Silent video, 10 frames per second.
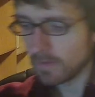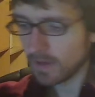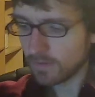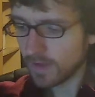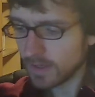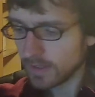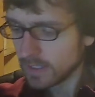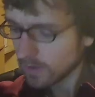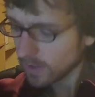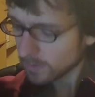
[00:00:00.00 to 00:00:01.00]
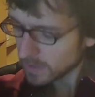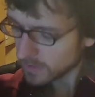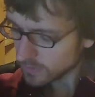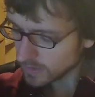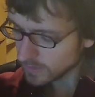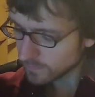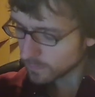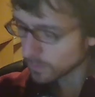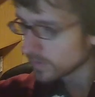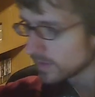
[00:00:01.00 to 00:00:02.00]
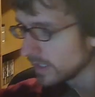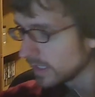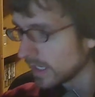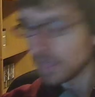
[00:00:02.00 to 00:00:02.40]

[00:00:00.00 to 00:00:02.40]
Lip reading: finally an RPG for the